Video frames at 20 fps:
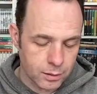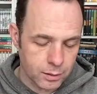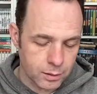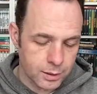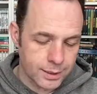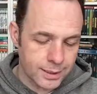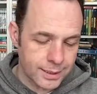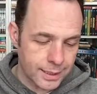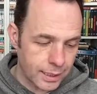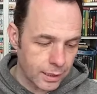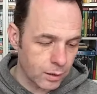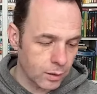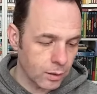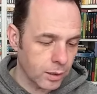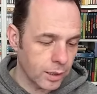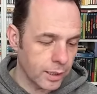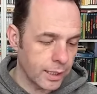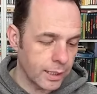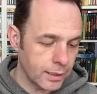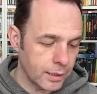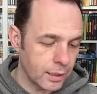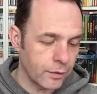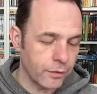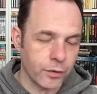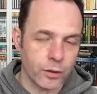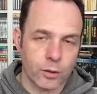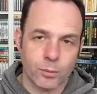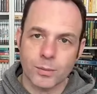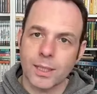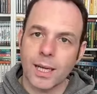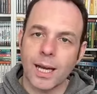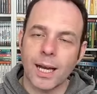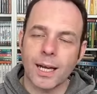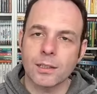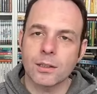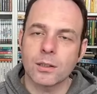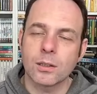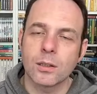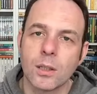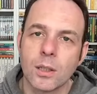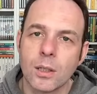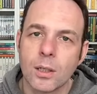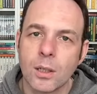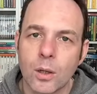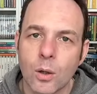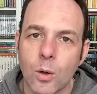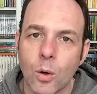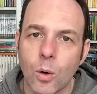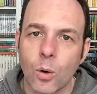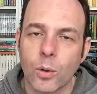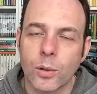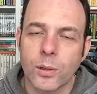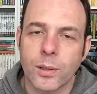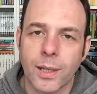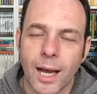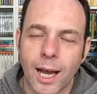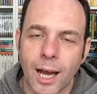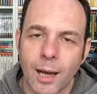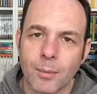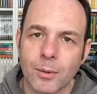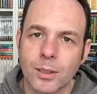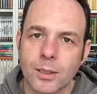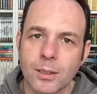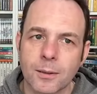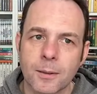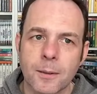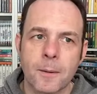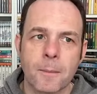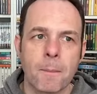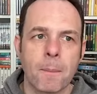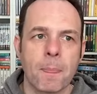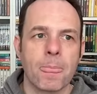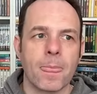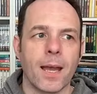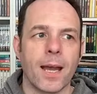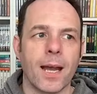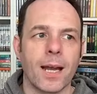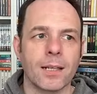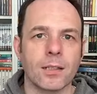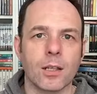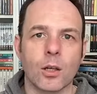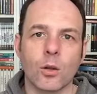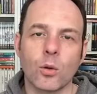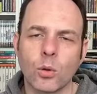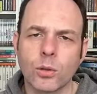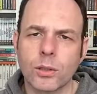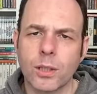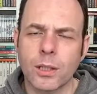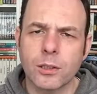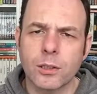sale that 88 Films had on Amazon, and I logged